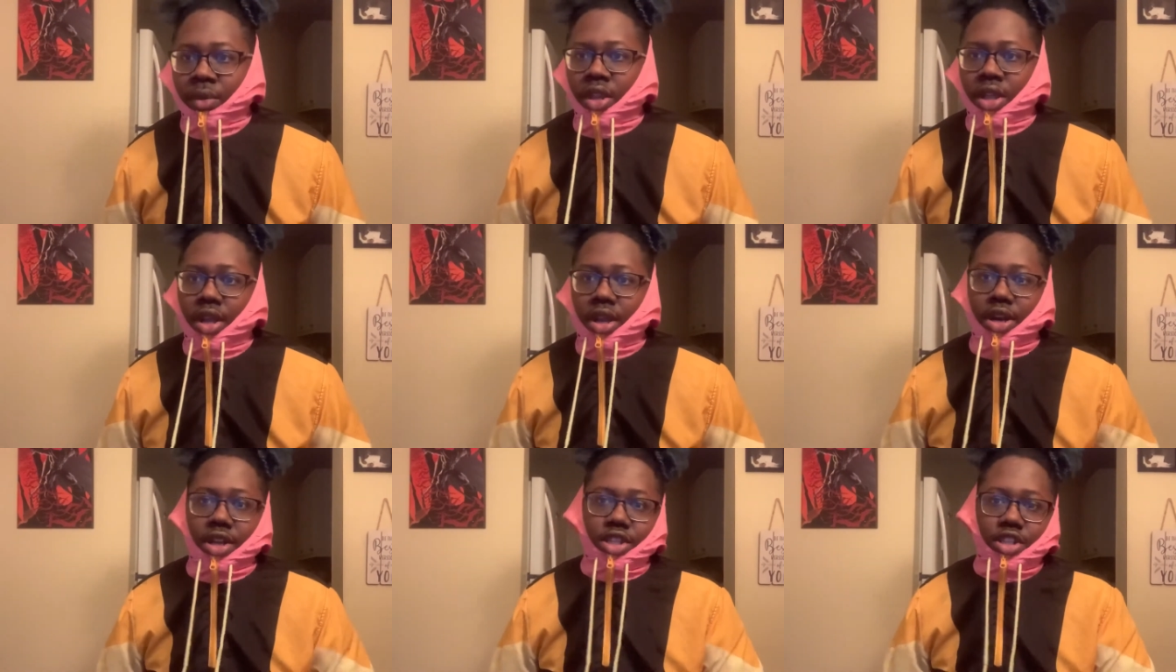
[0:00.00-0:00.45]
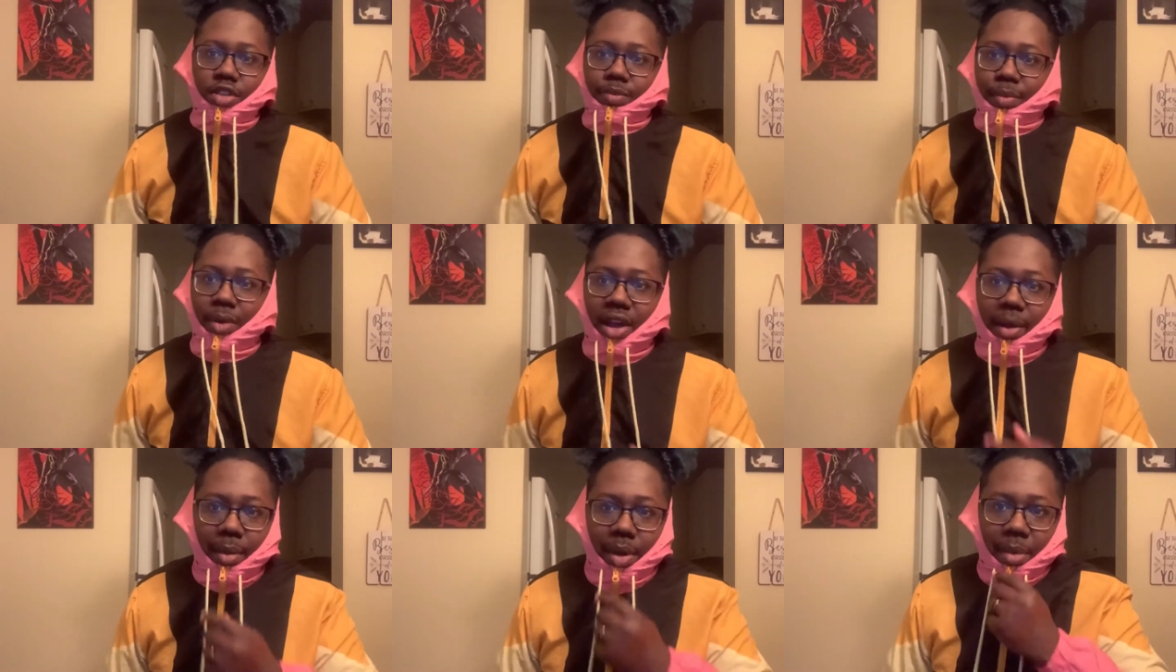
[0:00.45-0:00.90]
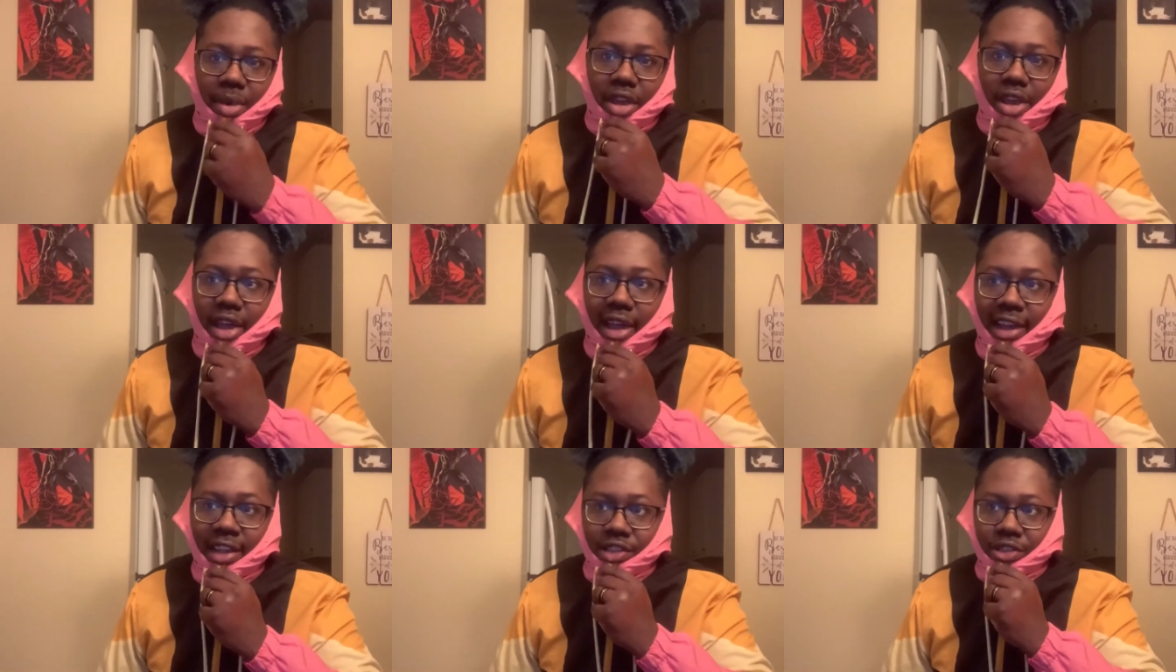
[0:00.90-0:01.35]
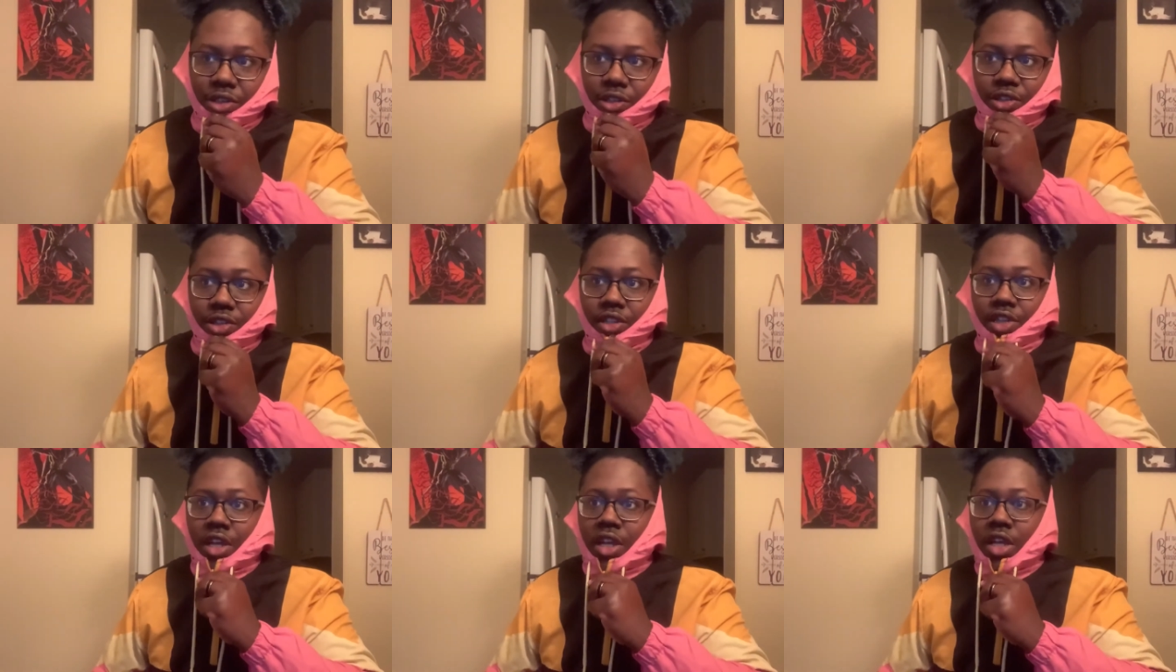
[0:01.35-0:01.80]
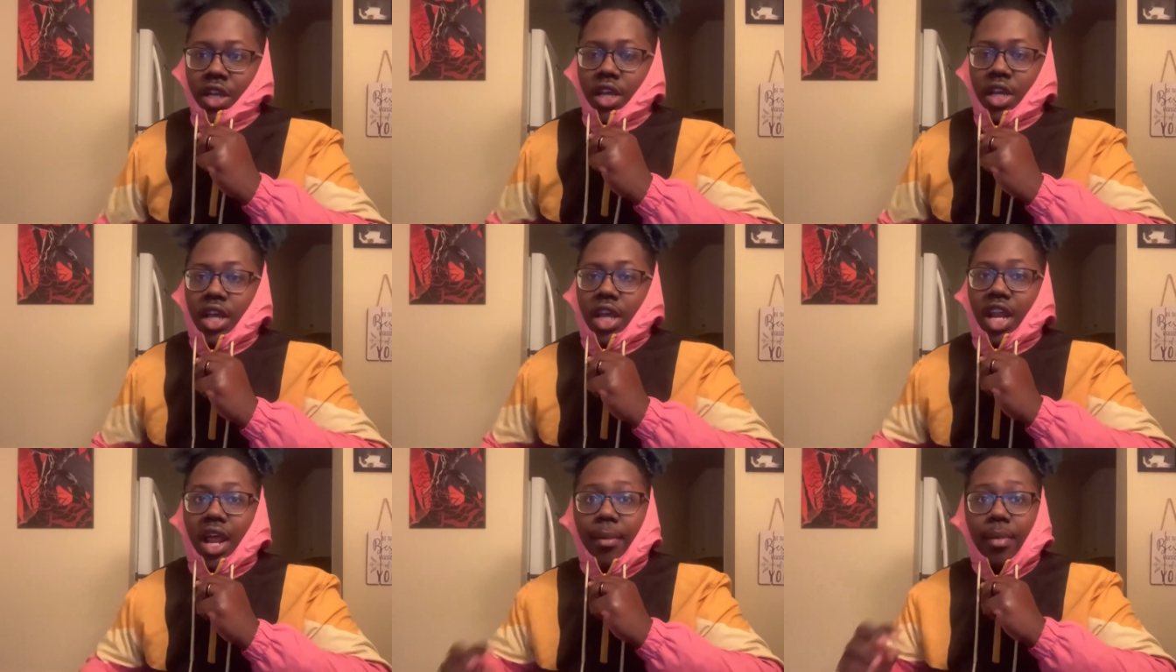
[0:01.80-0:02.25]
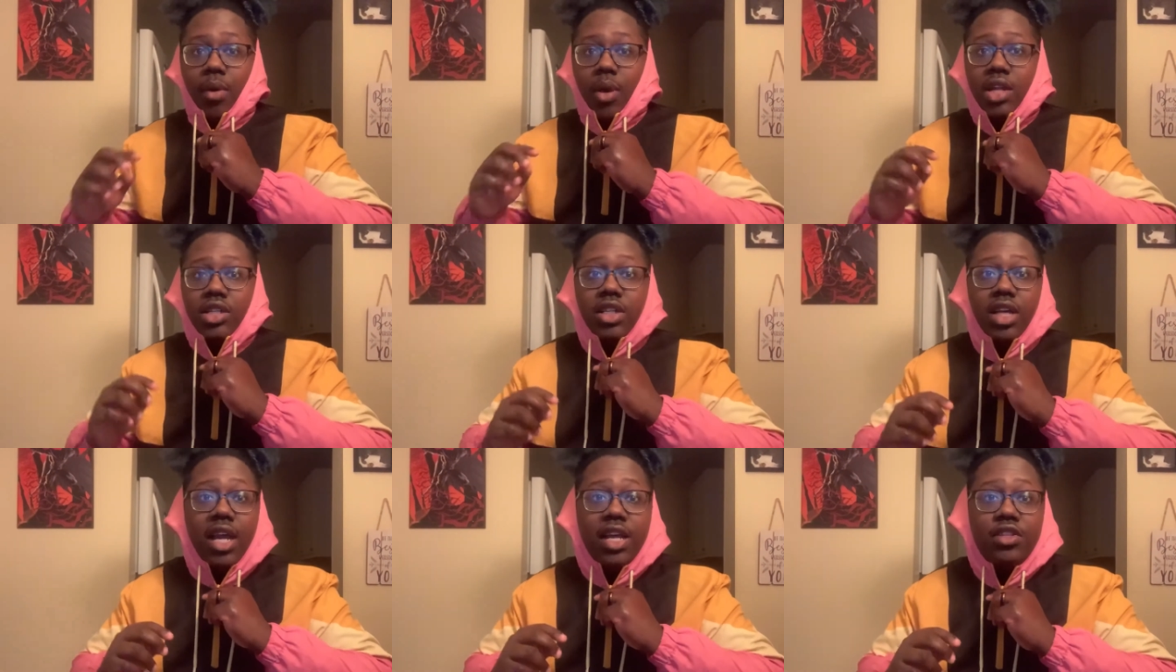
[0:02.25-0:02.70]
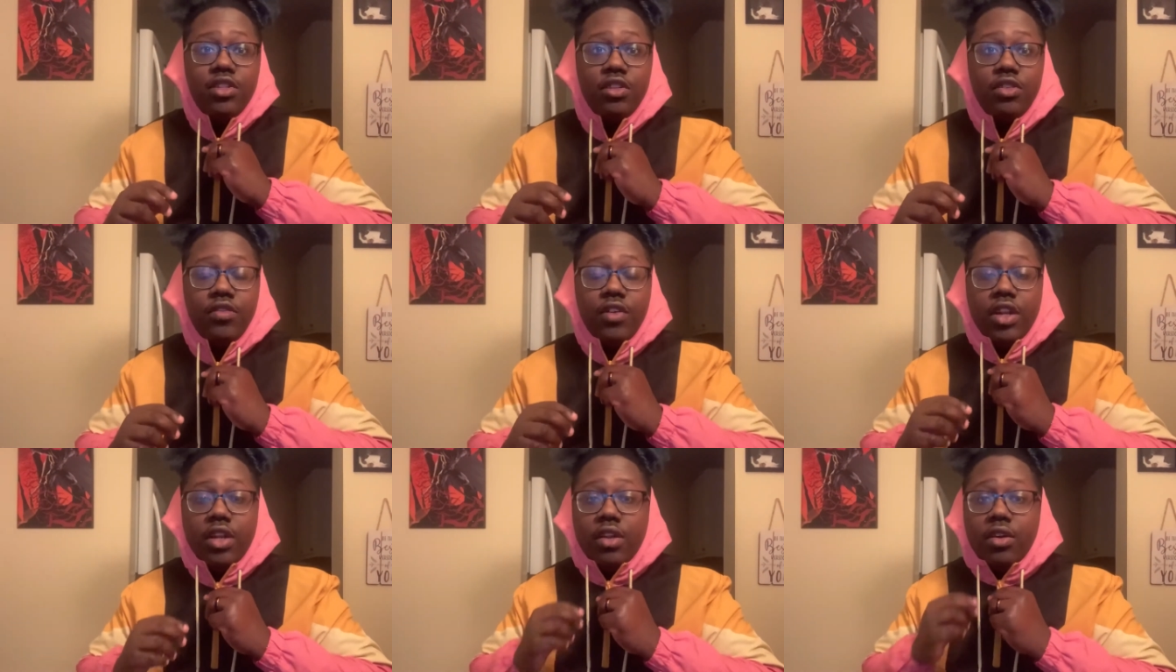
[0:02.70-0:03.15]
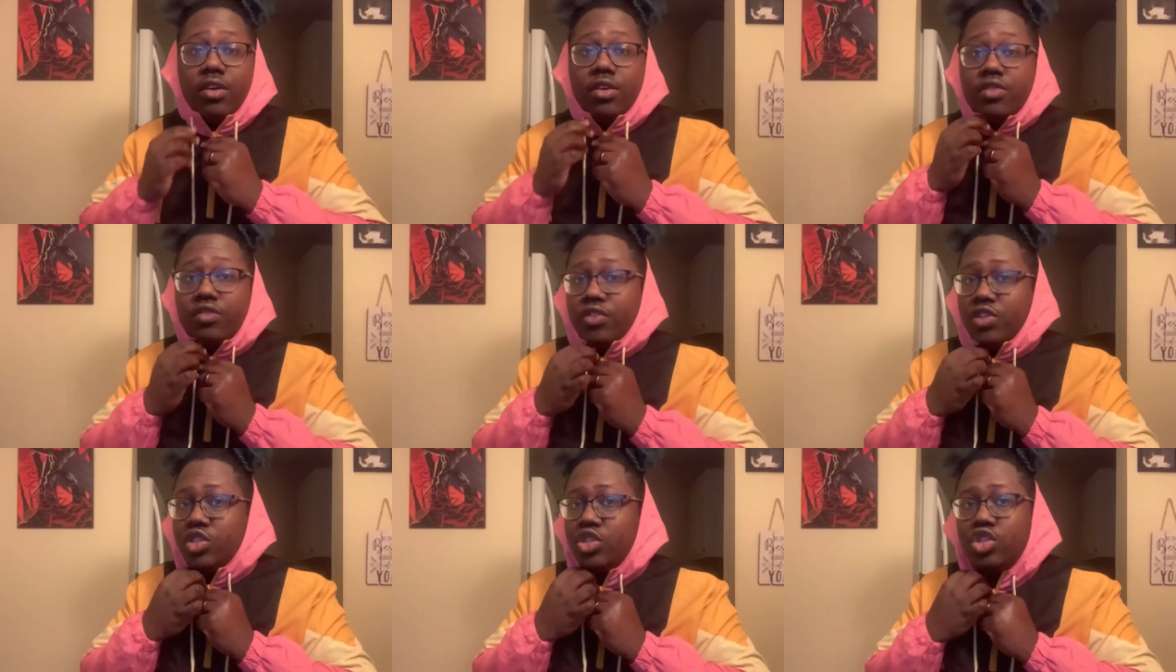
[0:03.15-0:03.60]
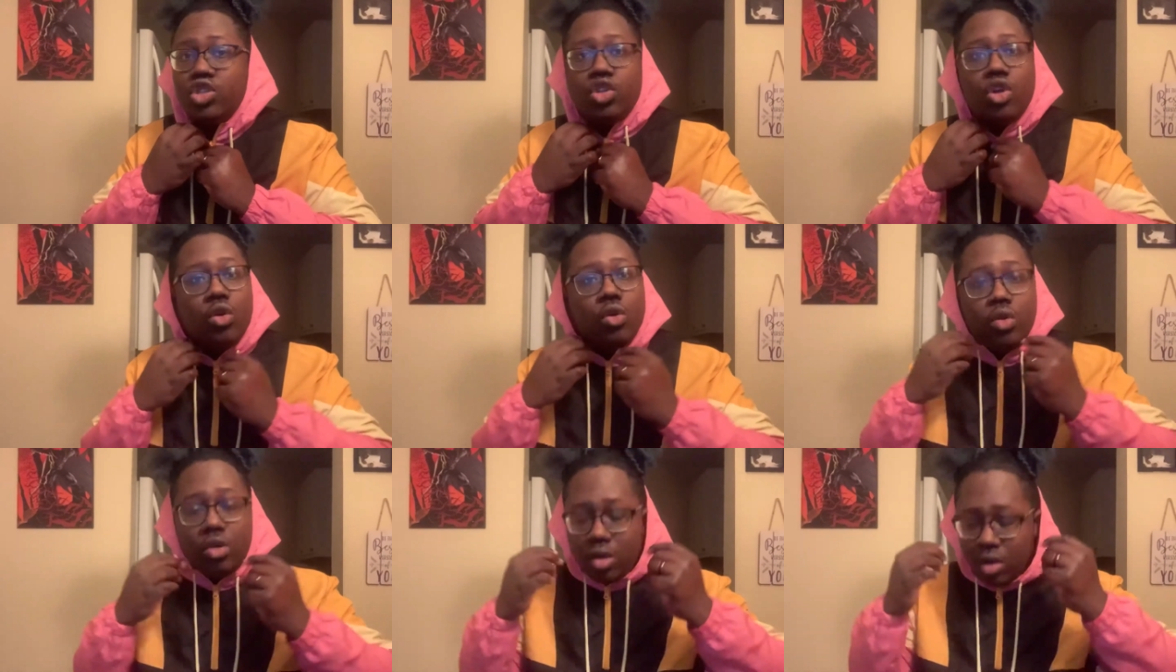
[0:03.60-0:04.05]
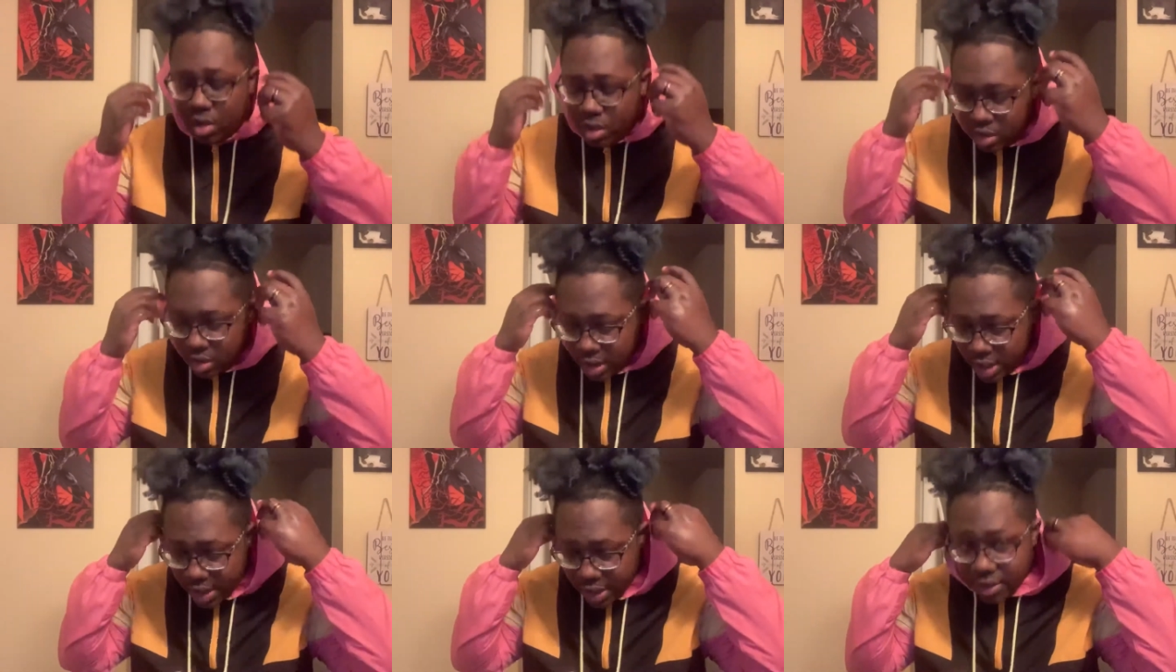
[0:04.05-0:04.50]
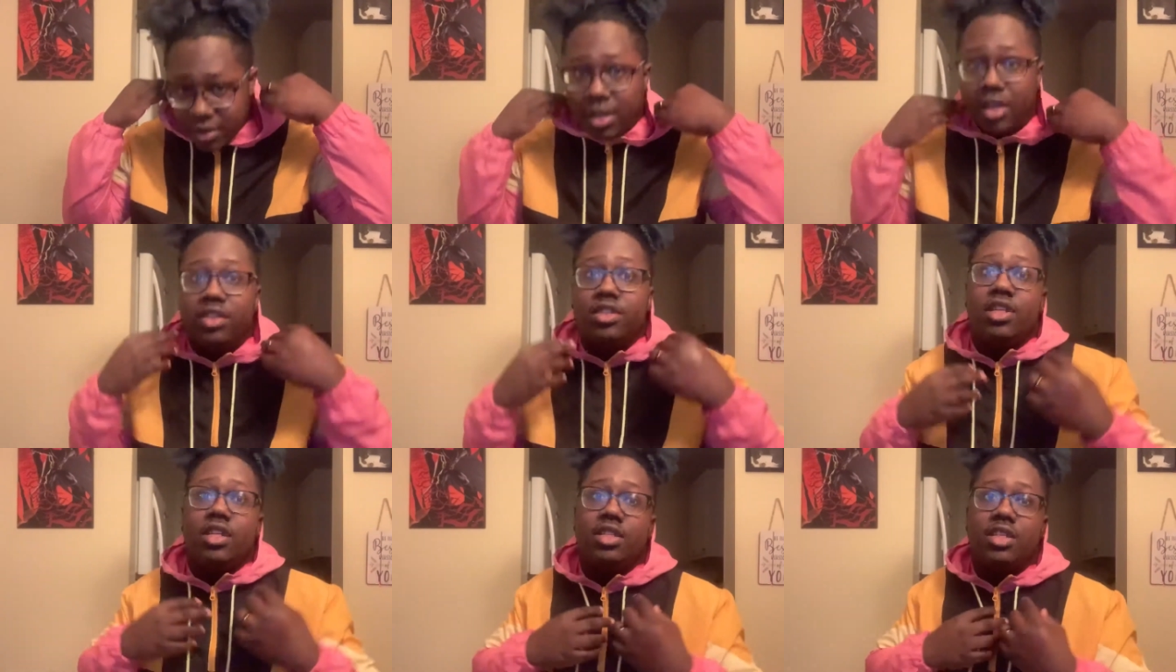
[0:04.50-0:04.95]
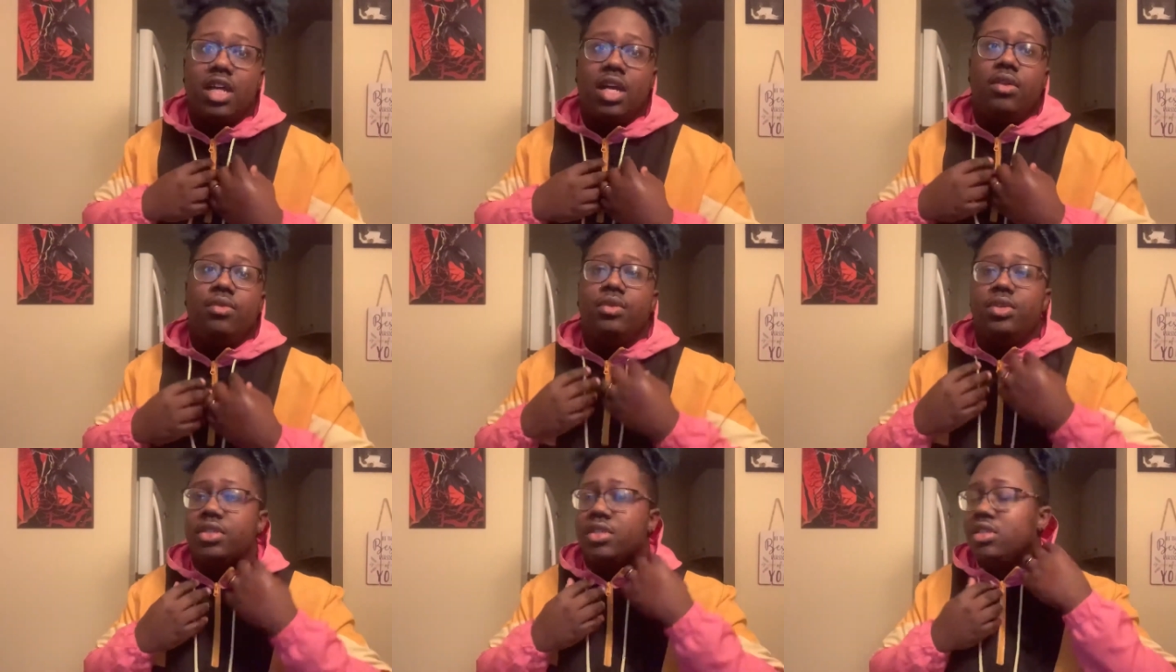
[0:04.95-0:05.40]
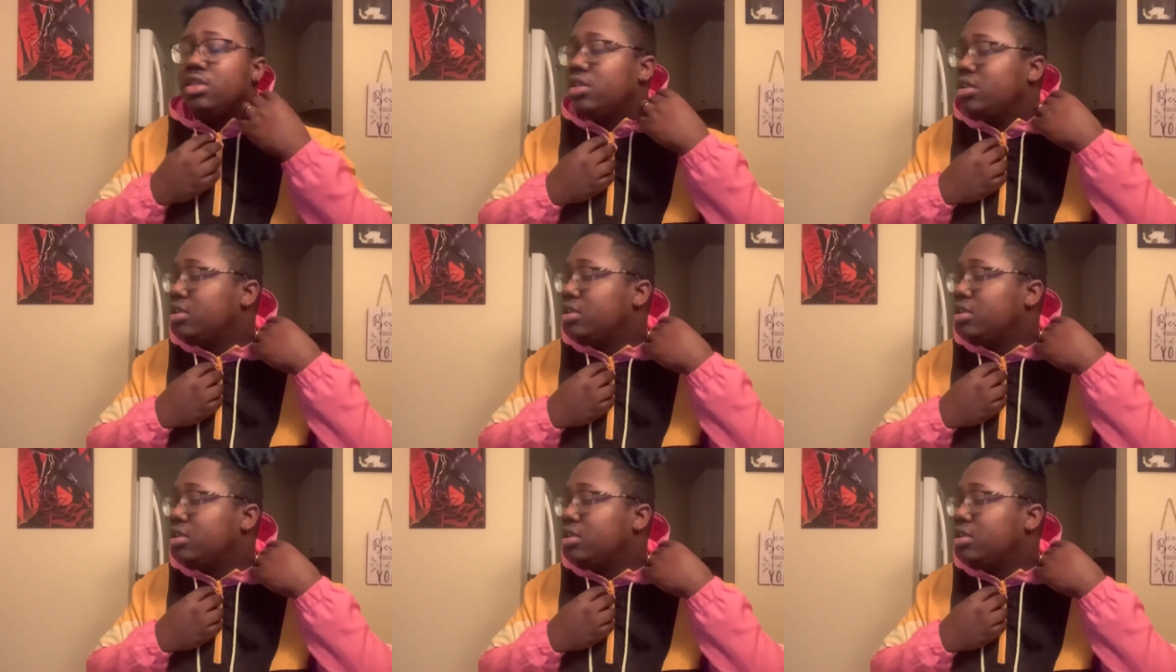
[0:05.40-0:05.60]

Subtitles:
And this is by my man Azerrz, and I've been watching Azerrz videos for so long, like since I was,